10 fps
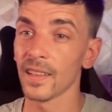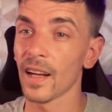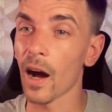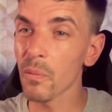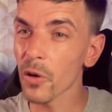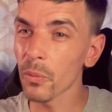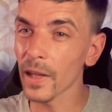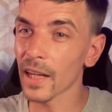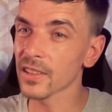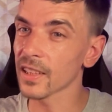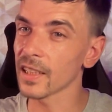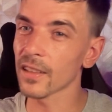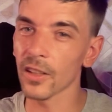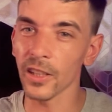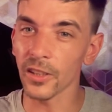Now, I'm probably actually
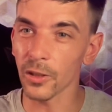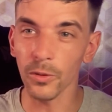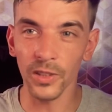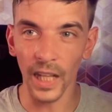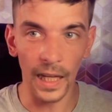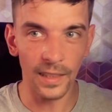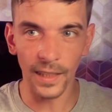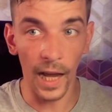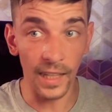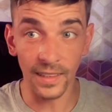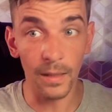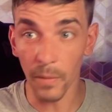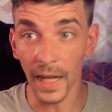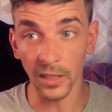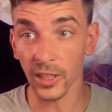going to use this as the
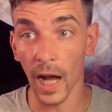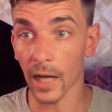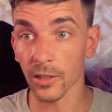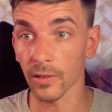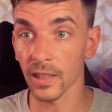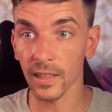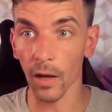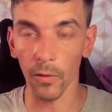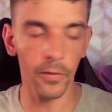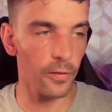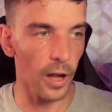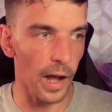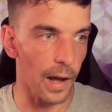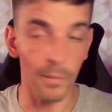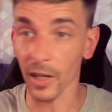main charger itself.
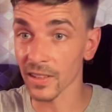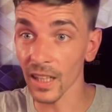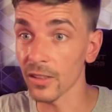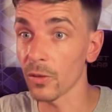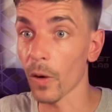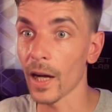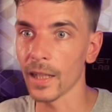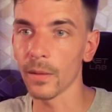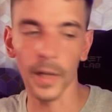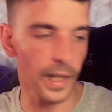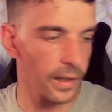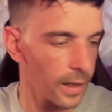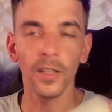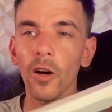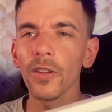I'll tell you why in a minute.
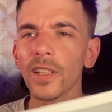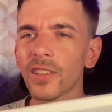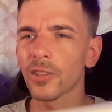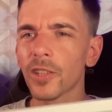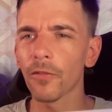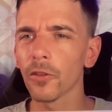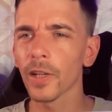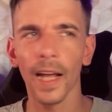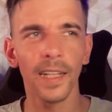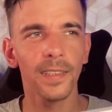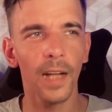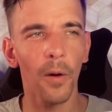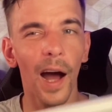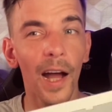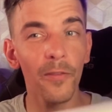They call this a travel case. Now,
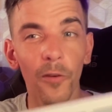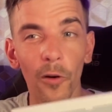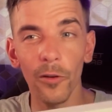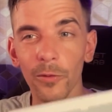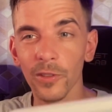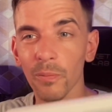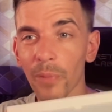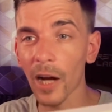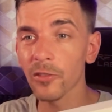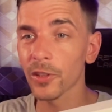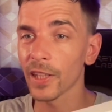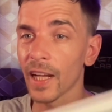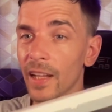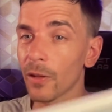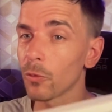I thought there was a battery in
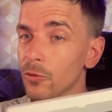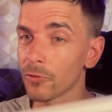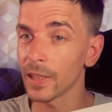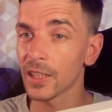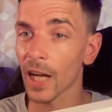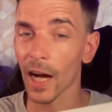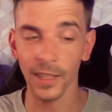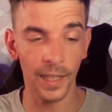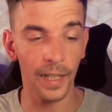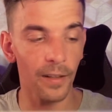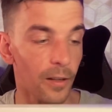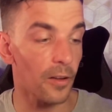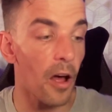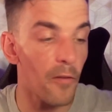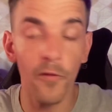here that would recharge it.
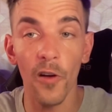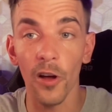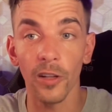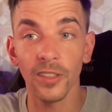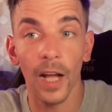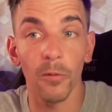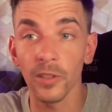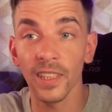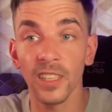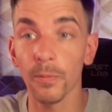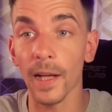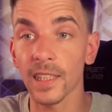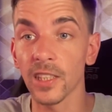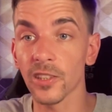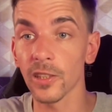At first, I was
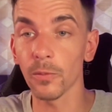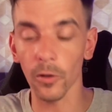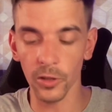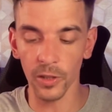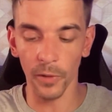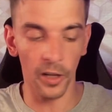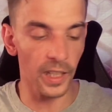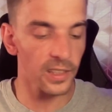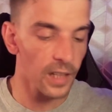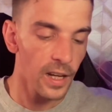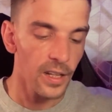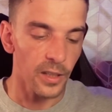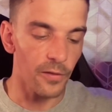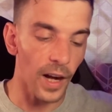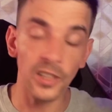expecting too much, to be honest.
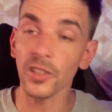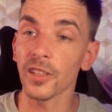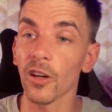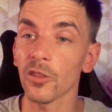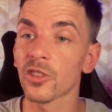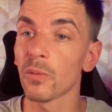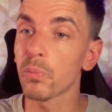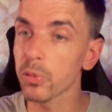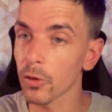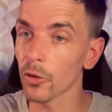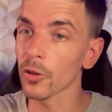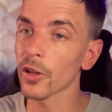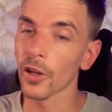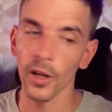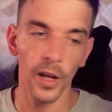You've actually got to plug
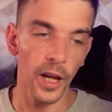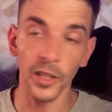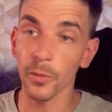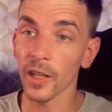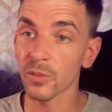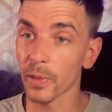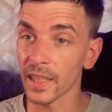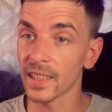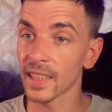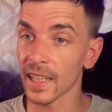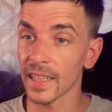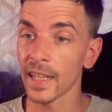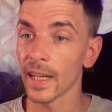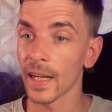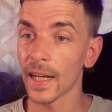a USB-C
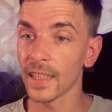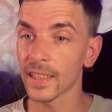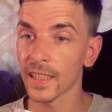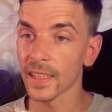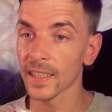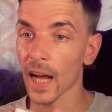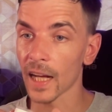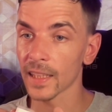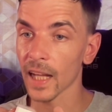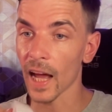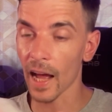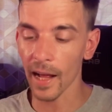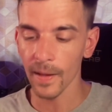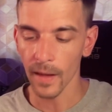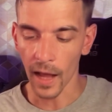into the side there
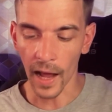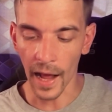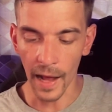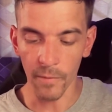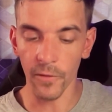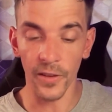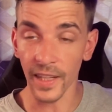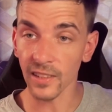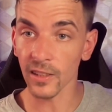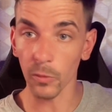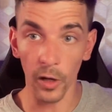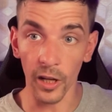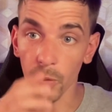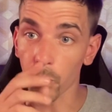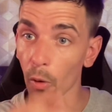for this to
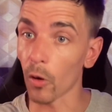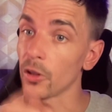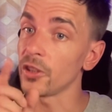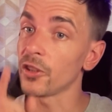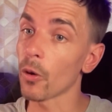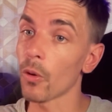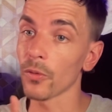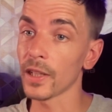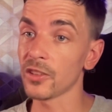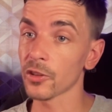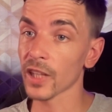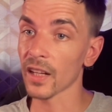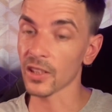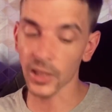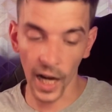work. But you don't only just get
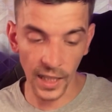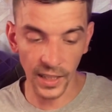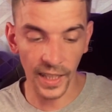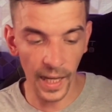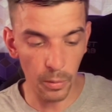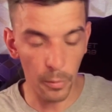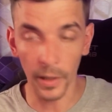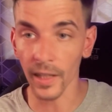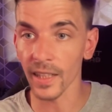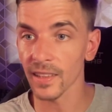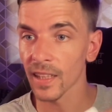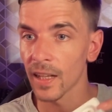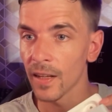the charging capabilities.